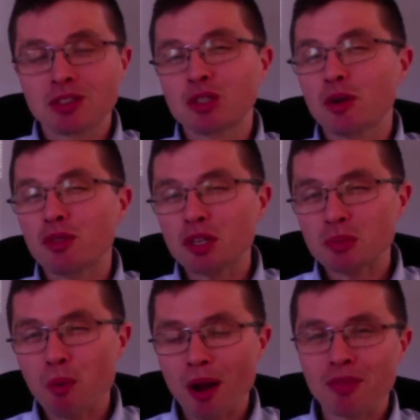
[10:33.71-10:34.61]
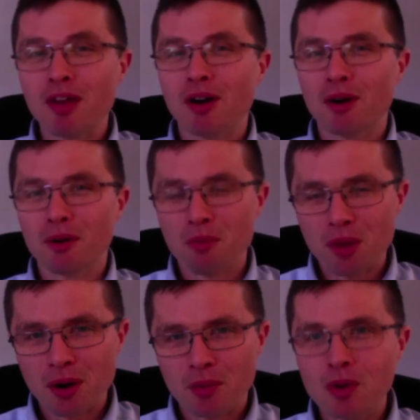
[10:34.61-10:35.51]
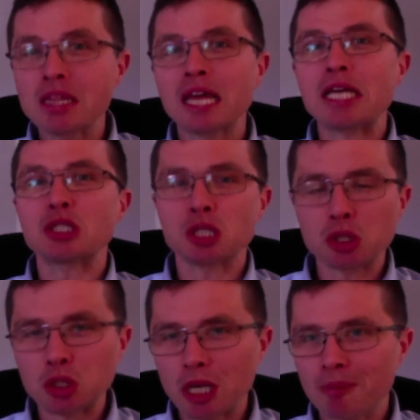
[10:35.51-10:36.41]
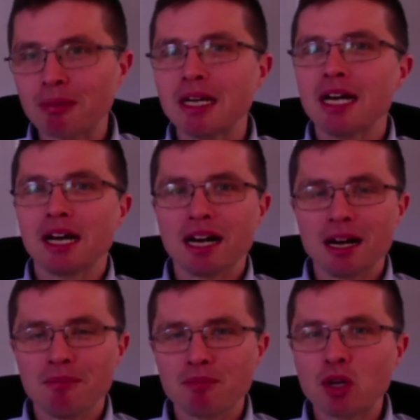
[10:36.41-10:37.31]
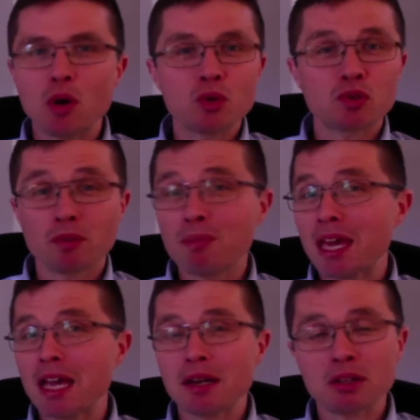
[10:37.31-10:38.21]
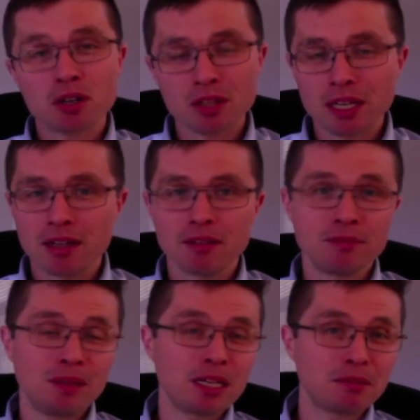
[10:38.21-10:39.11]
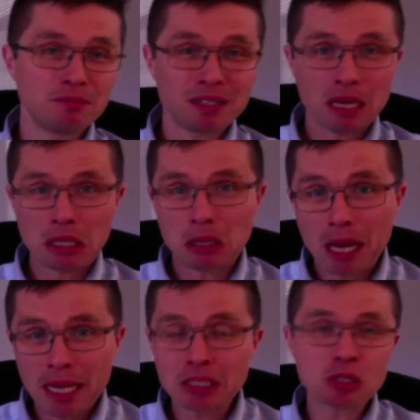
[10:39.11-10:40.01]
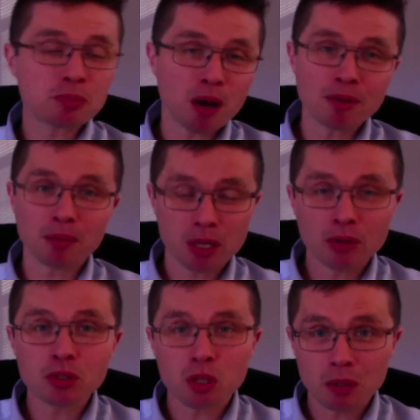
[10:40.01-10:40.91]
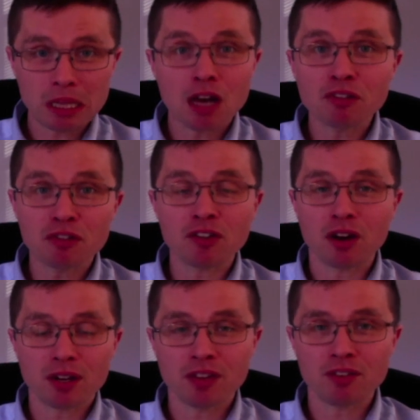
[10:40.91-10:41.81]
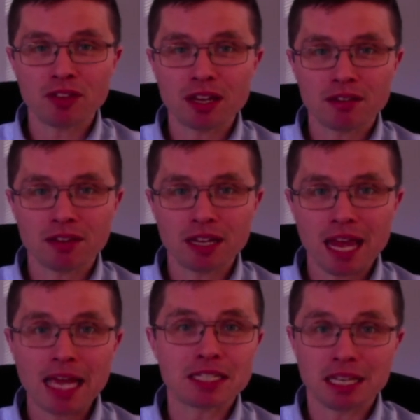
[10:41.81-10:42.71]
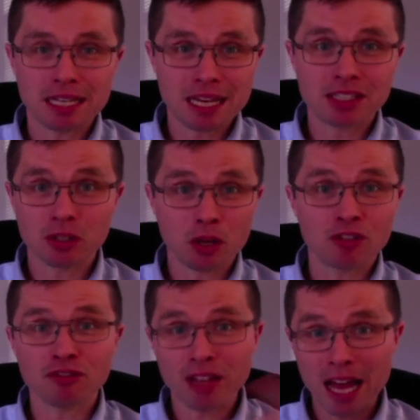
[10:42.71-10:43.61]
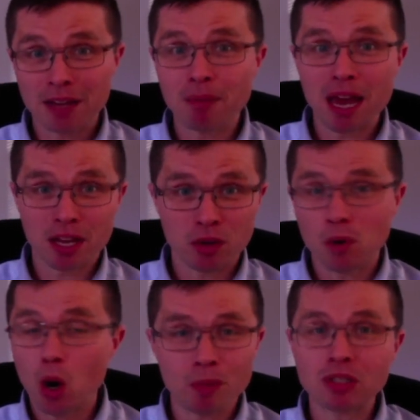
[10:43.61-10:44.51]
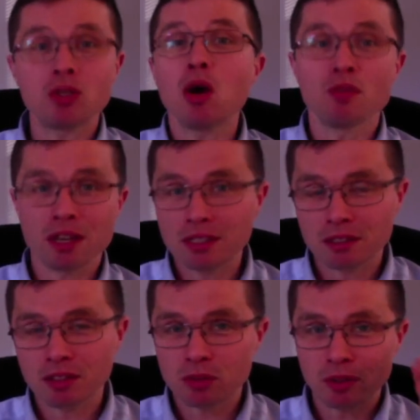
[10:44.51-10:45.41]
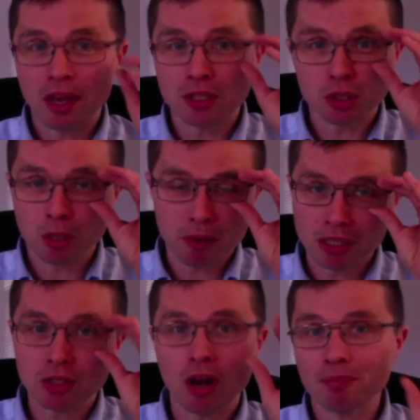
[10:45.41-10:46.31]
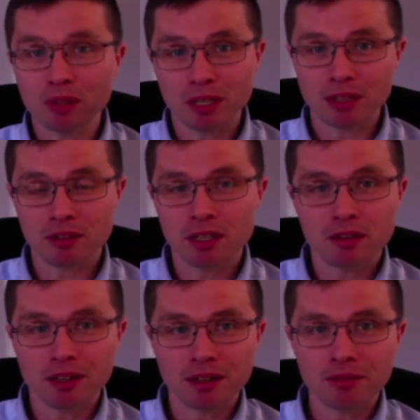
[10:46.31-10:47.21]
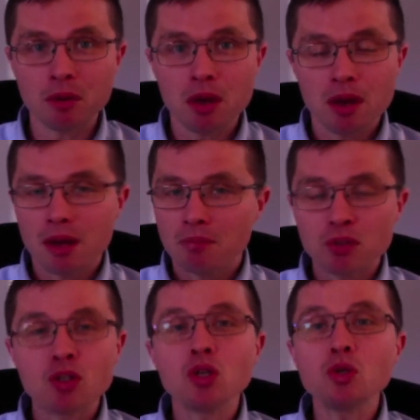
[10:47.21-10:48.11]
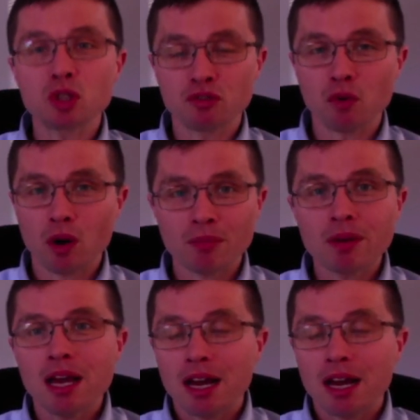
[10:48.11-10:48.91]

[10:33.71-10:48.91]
And so at this point, their relationship goes from being clearly an alliance, probably also a love affair, given that Antony takes a lot of flack back in Rome. It's known that he's in this relationship, and it's not politically conducive for him.